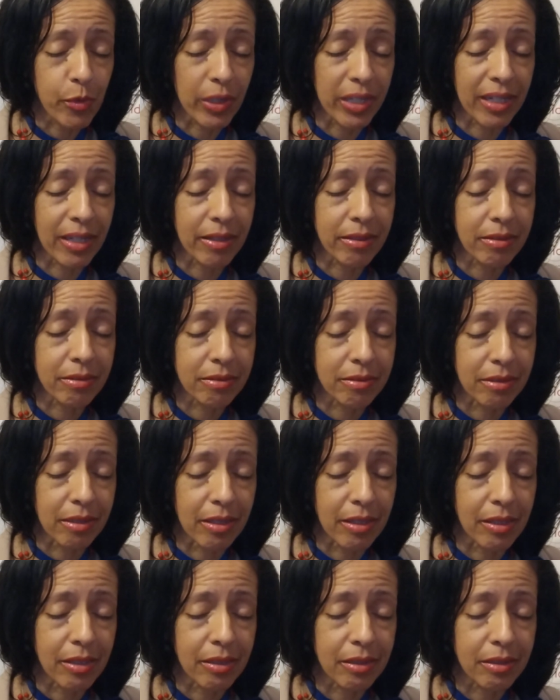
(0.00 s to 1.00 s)
when I
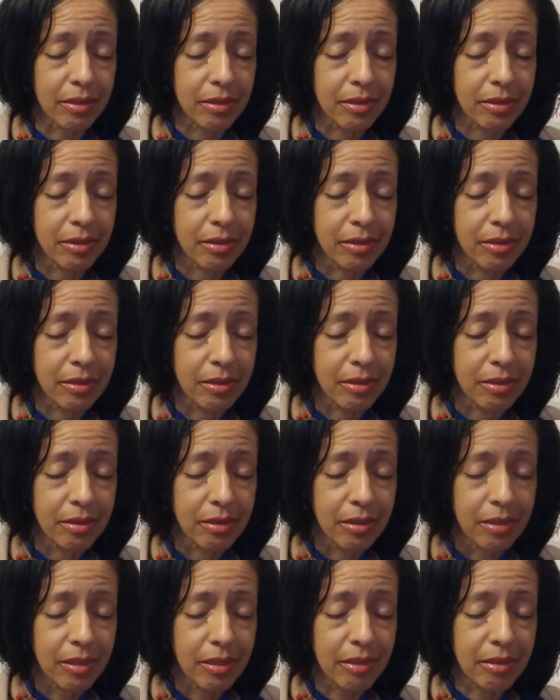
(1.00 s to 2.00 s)
say,
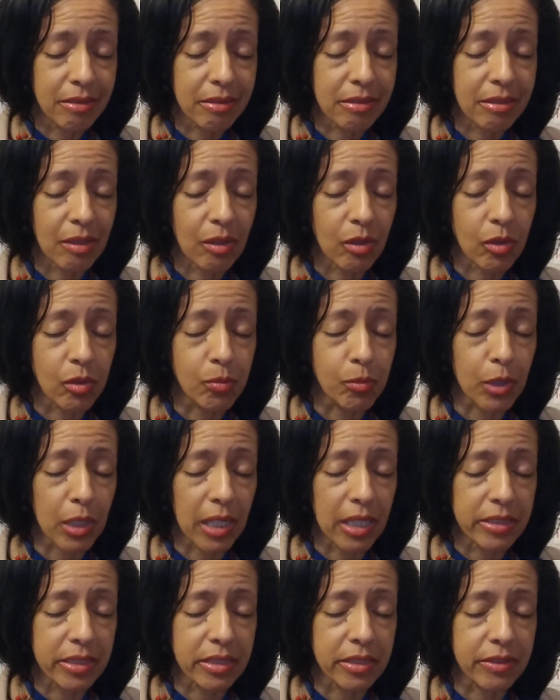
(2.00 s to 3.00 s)
it is
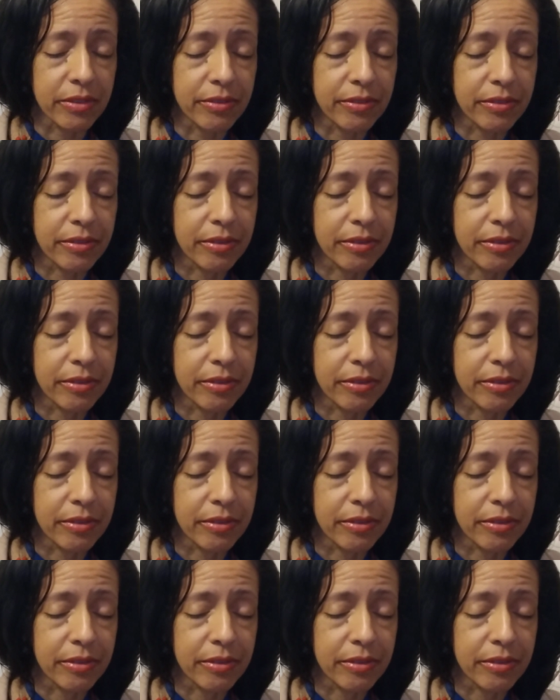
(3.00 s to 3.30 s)
accumulative.